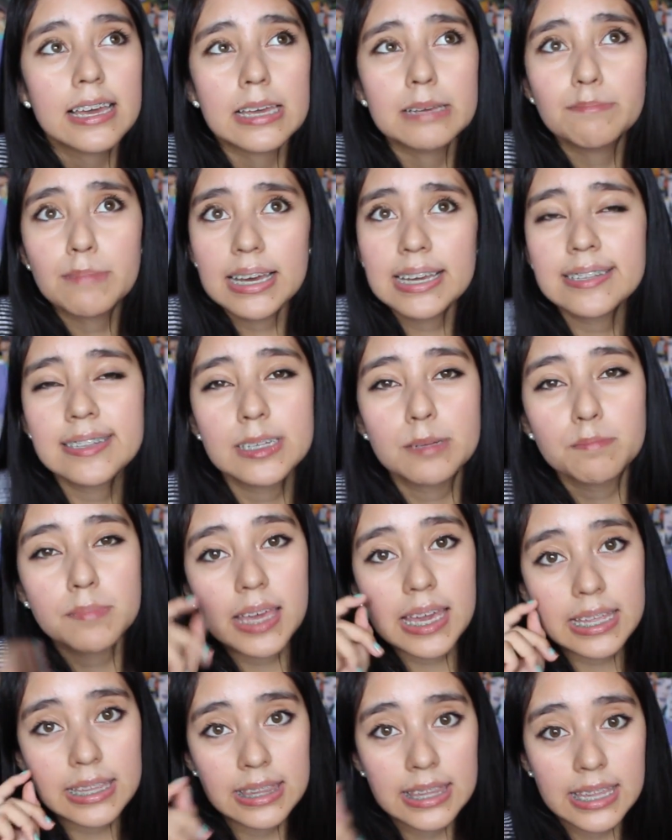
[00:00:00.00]
it might seem
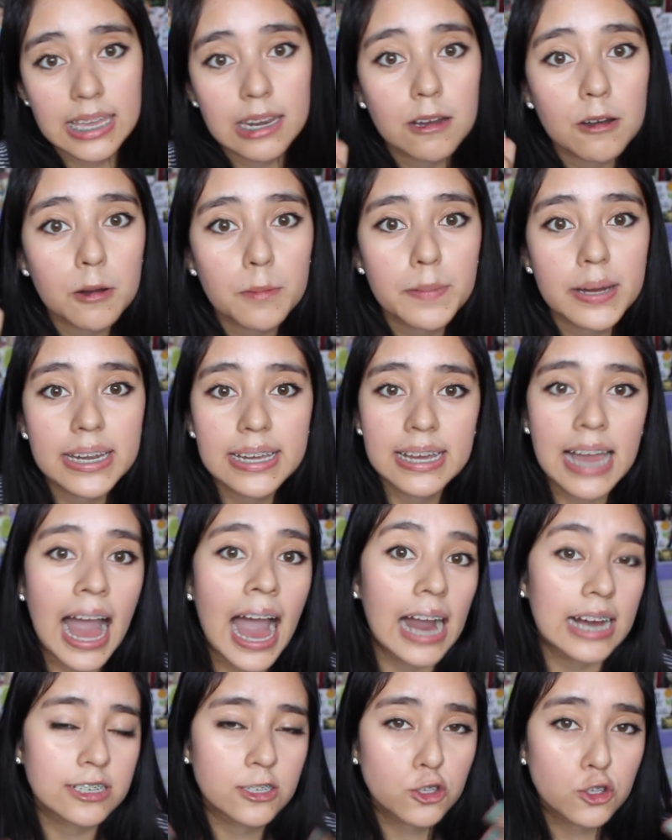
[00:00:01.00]
like little, but it
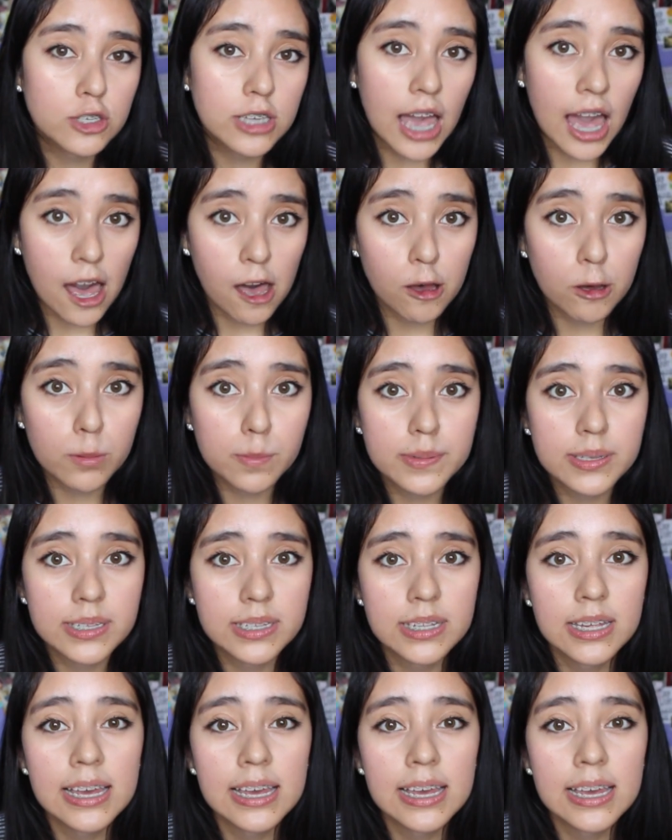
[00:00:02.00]
actually helps.